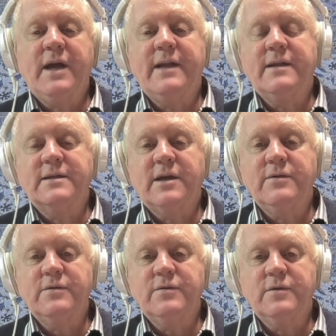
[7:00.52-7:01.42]
and the
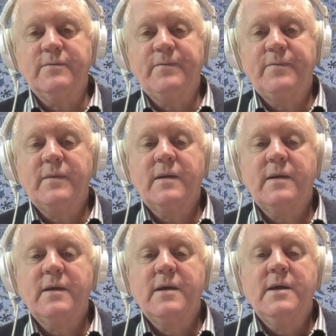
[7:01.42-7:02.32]
tone group.
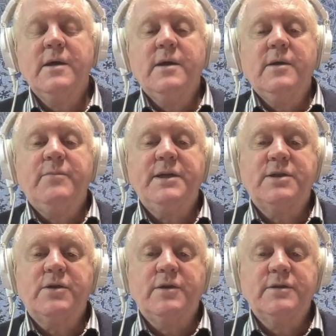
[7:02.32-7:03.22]

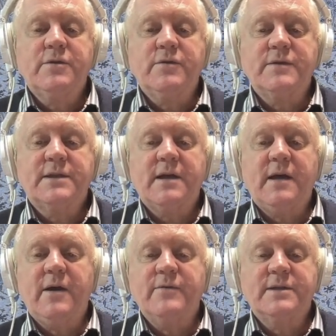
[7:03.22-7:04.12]
Pitch contours
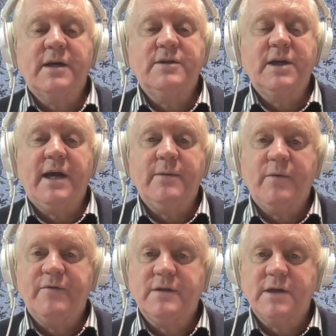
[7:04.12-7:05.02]
are associated
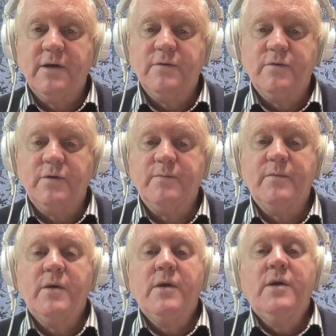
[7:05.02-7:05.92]
with the tone group,
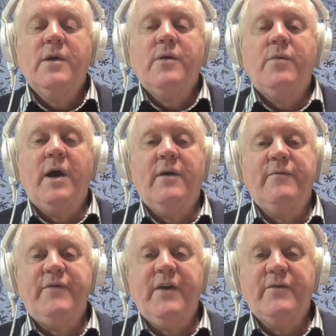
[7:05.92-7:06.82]
while
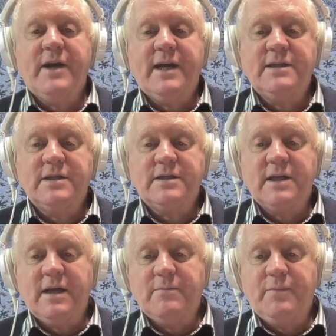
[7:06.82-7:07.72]
variations
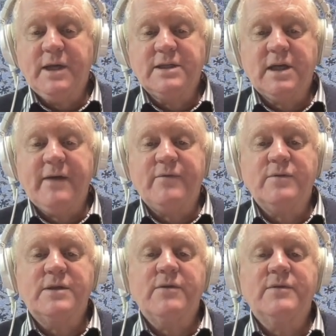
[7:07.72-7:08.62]
in pitch
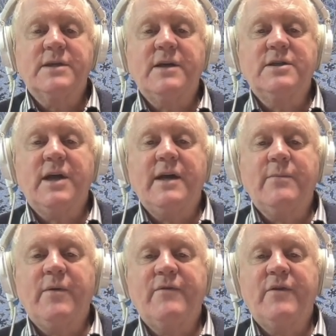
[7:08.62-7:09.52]
levels are
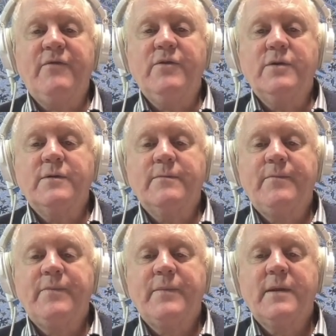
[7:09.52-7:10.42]
associated with the foot.
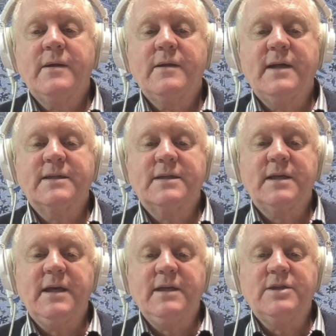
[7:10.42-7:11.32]
Thus,
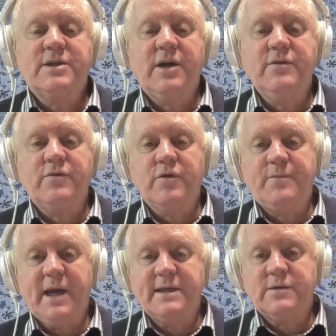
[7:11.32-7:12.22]
each tone group
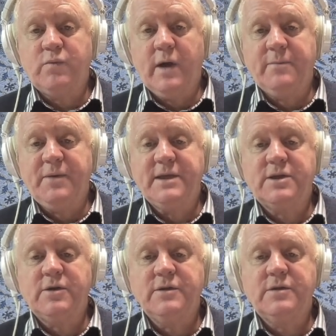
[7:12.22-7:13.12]
has one pitch
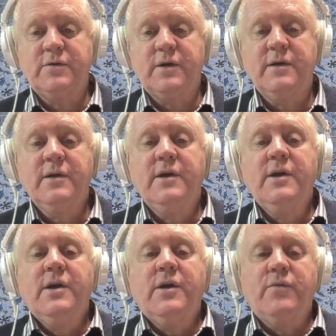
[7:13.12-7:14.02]
contour,
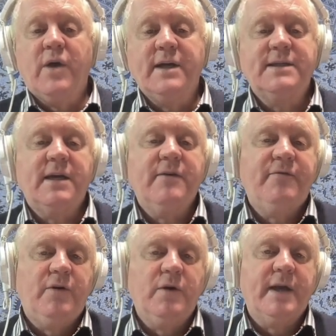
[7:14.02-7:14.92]
rising,
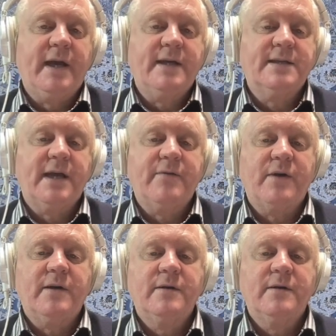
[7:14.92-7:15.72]
falling, etc.,